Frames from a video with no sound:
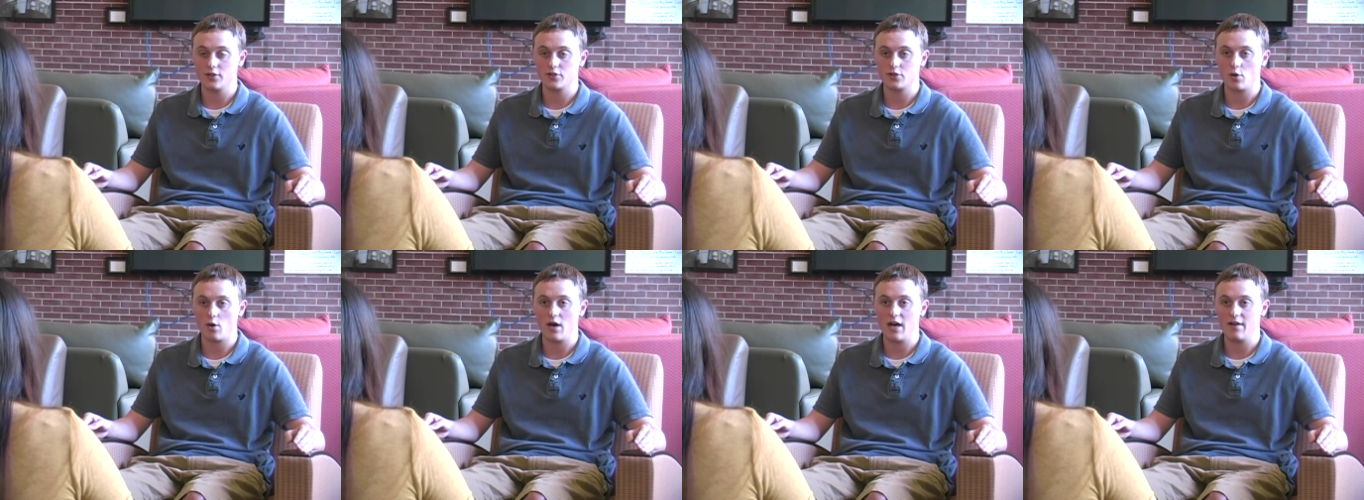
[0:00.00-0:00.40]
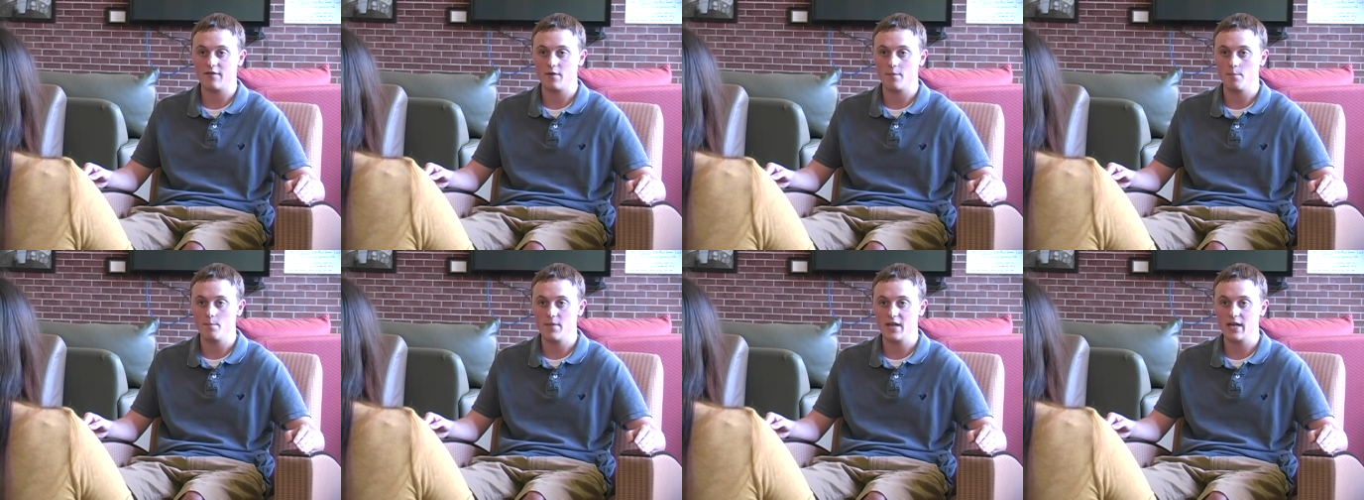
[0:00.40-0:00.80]
So I'll have a
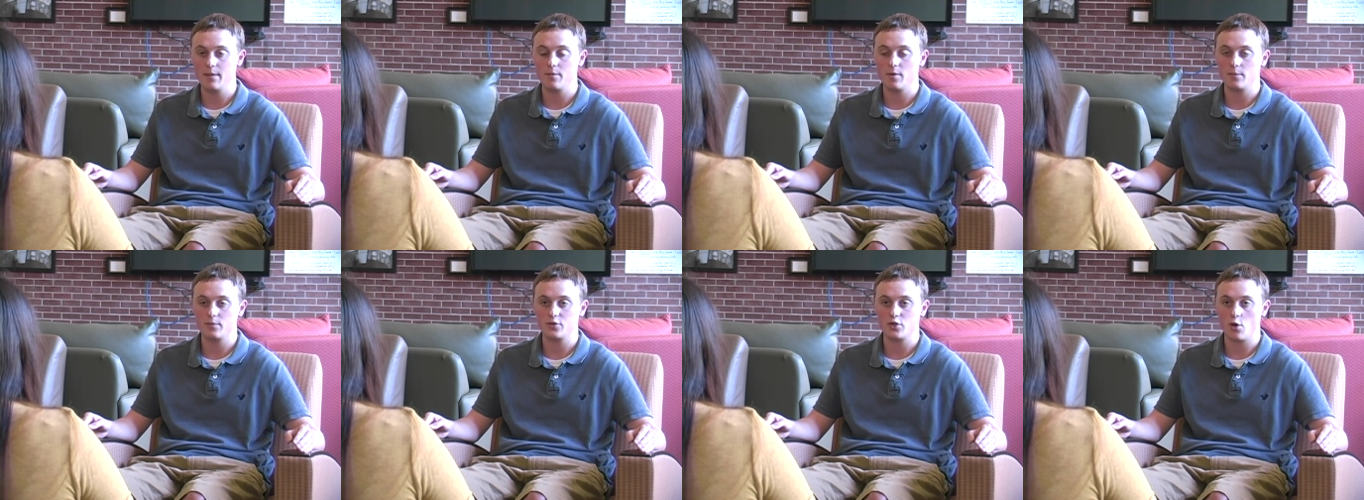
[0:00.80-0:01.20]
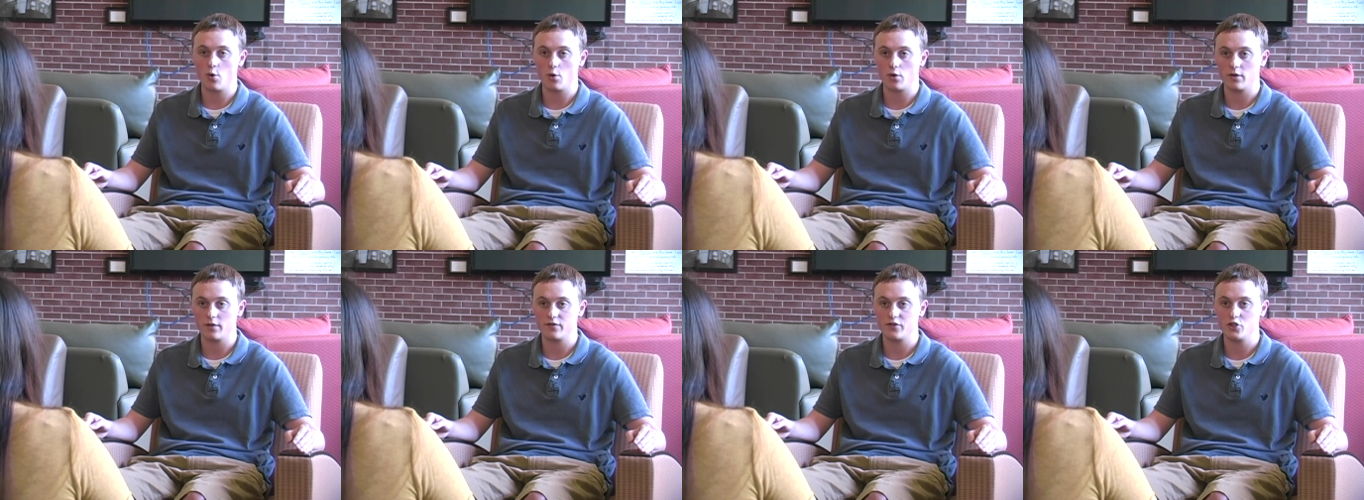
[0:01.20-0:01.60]
minimum
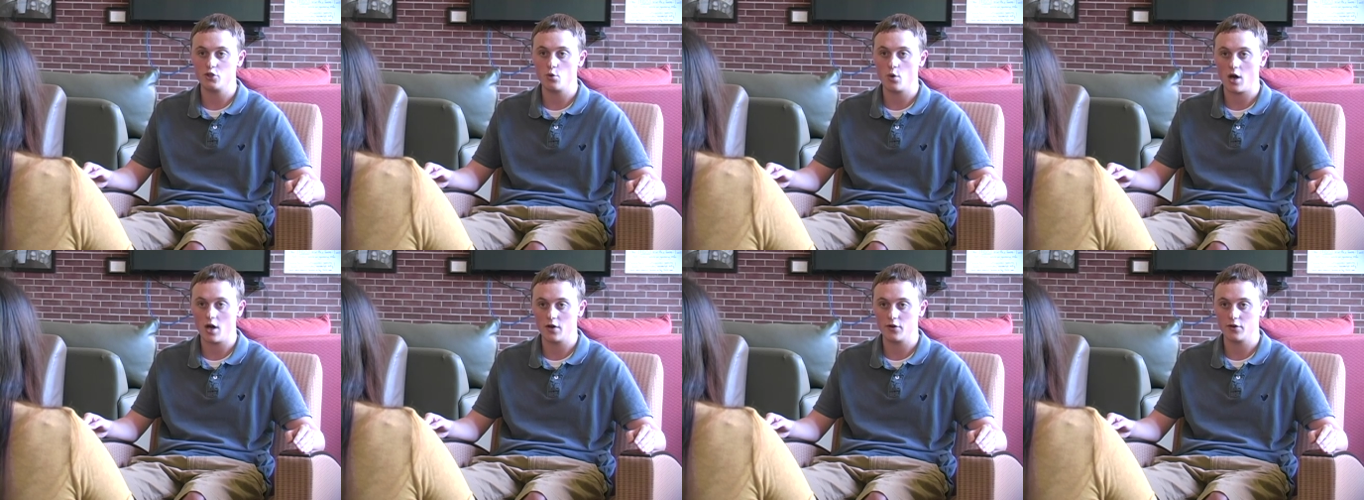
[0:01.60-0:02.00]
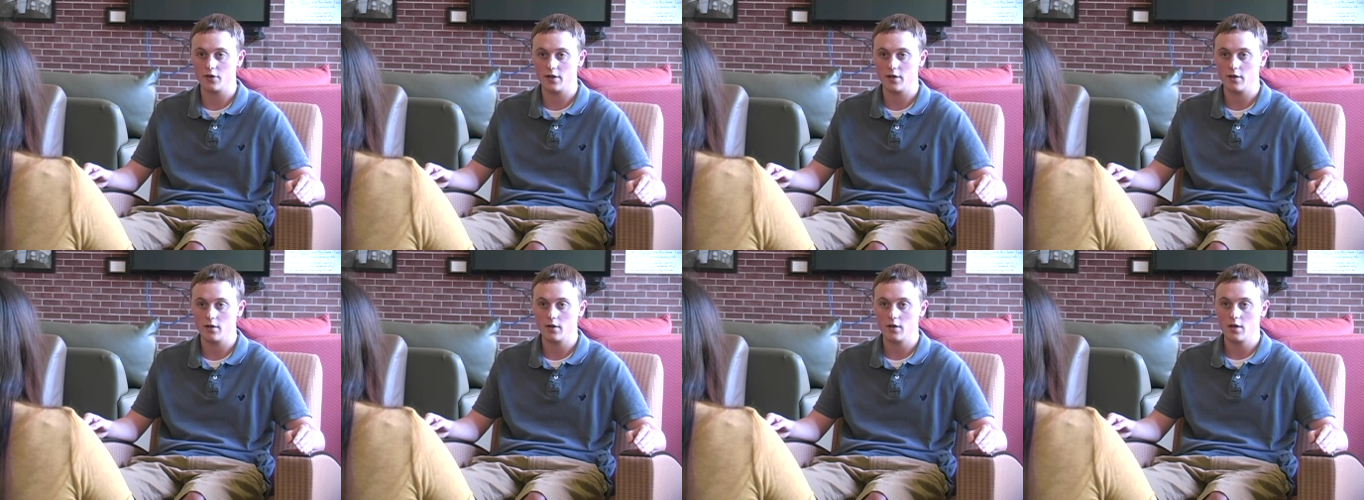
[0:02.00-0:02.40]
total of 200
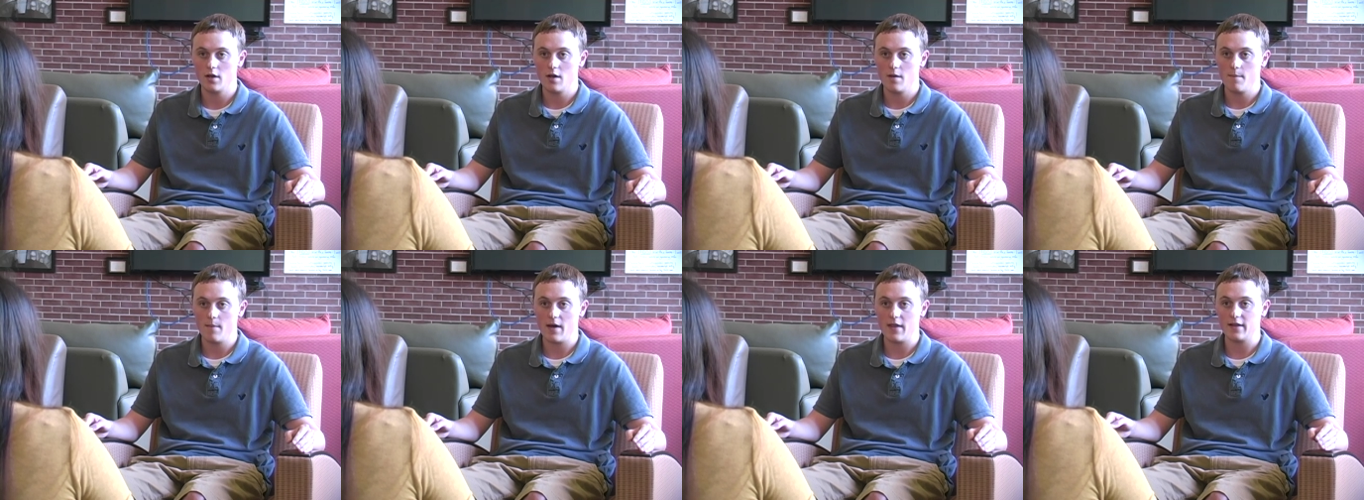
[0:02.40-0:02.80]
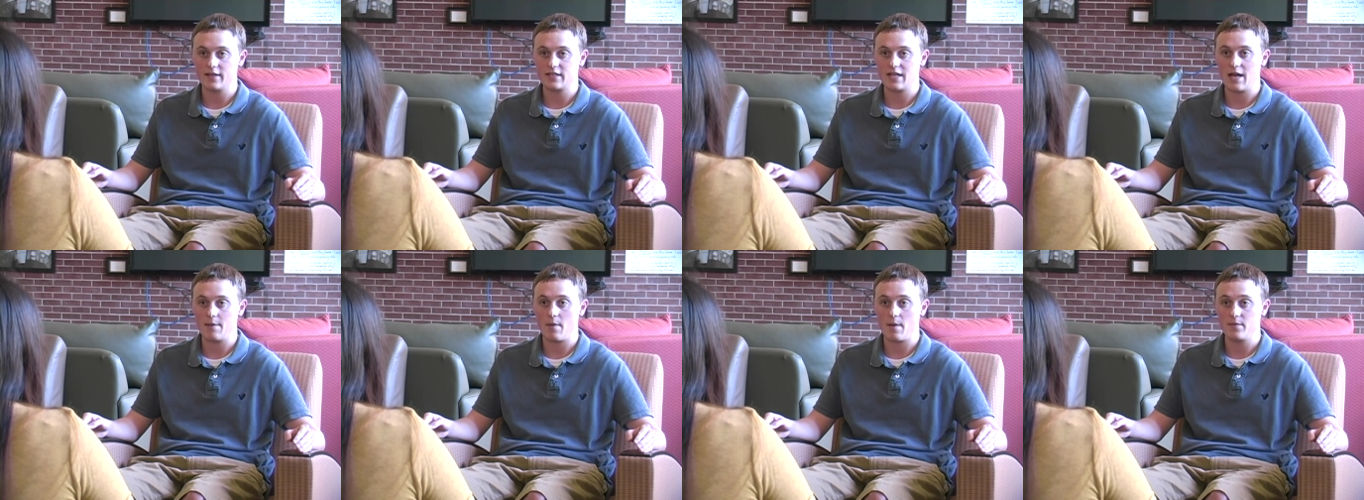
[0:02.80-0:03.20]
by the
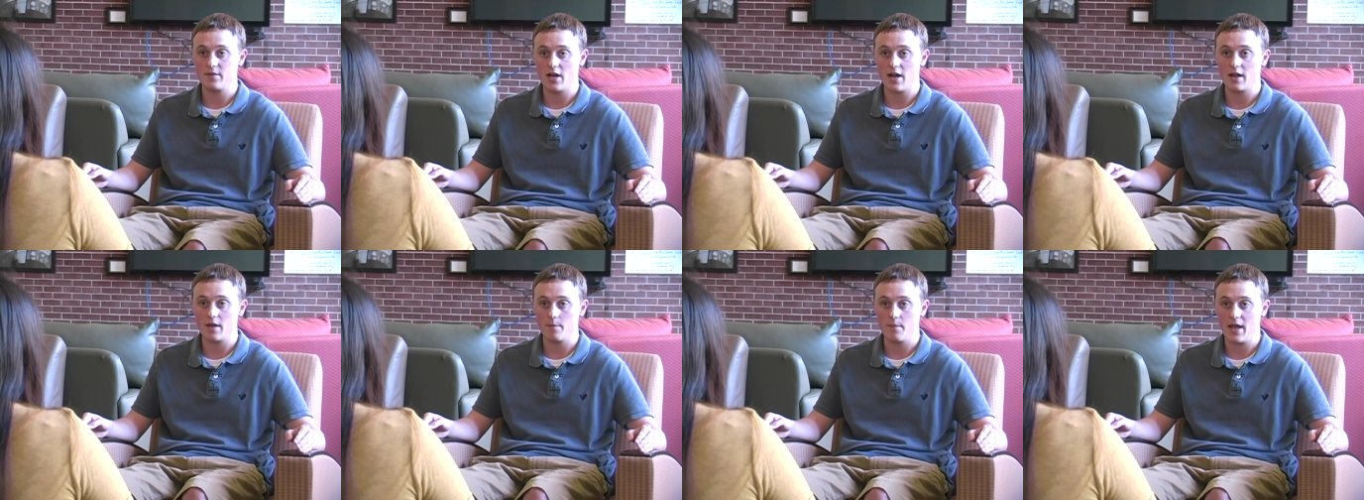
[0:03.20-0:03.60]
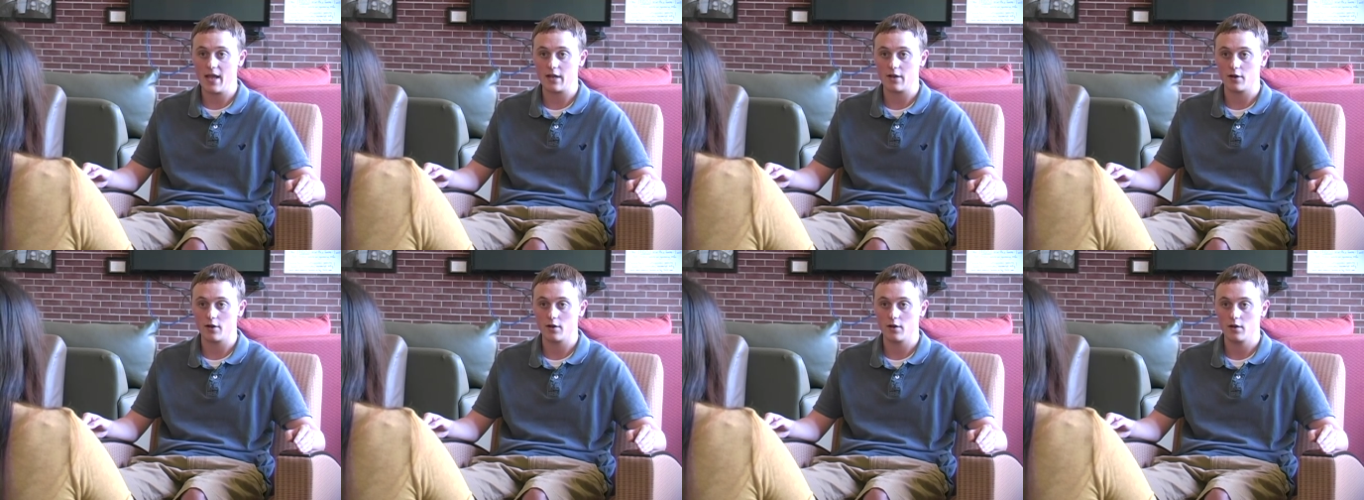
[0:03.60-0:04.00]
time I'm done at
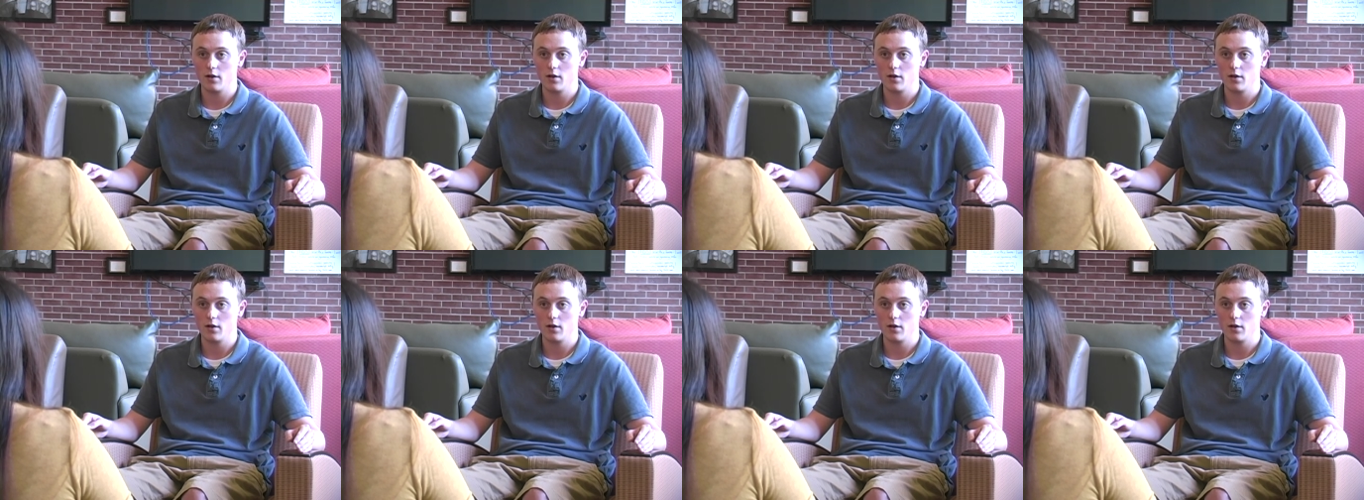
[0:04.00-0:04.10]
Baker.